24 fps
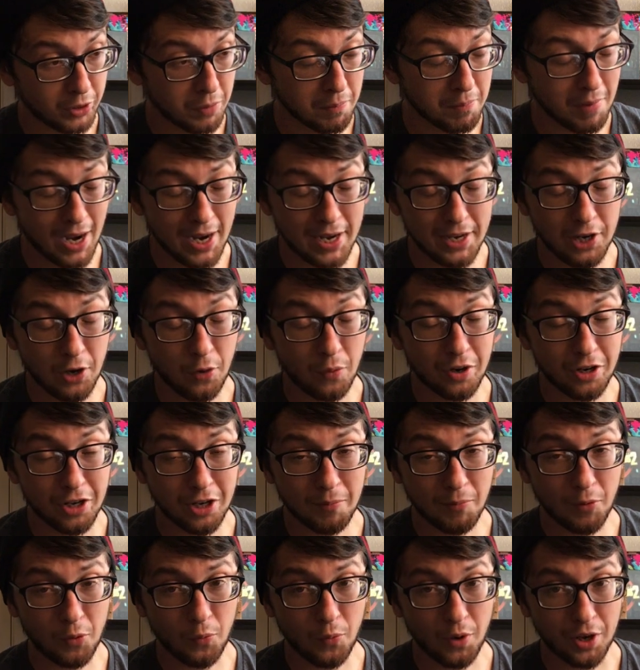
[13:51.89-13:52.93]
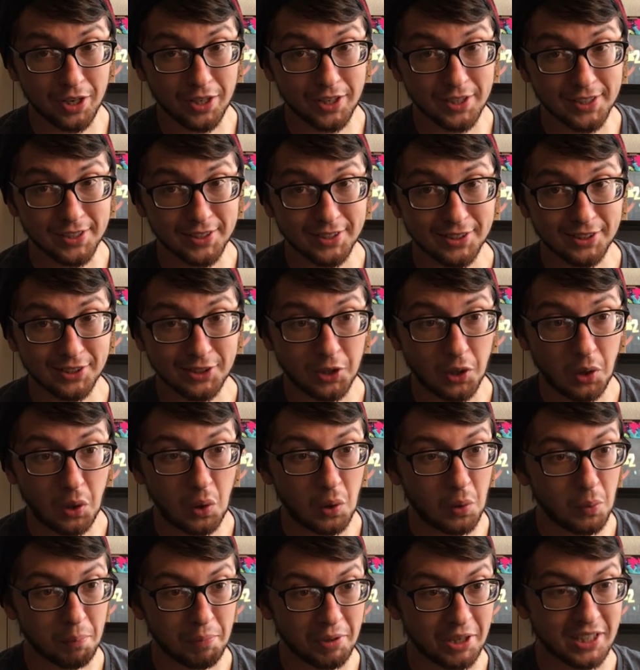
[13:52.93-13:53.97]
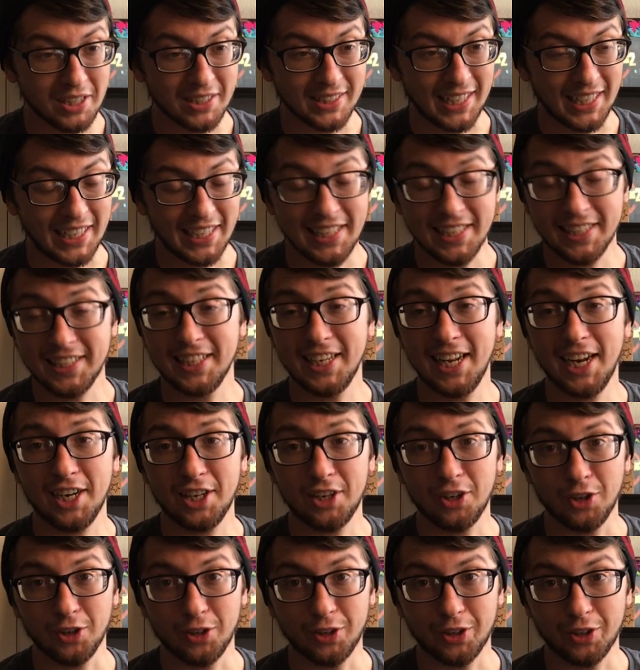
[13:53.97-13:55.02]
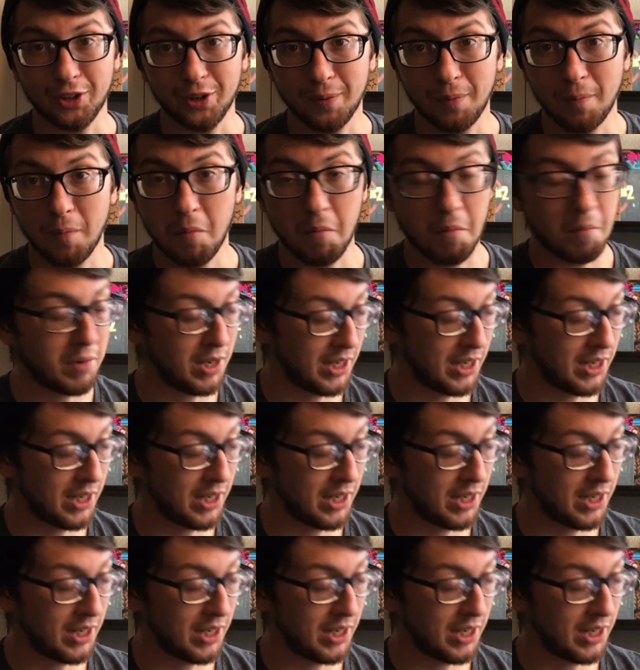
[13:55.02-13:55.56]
You might know what number 1 is because I hinted at it earlier.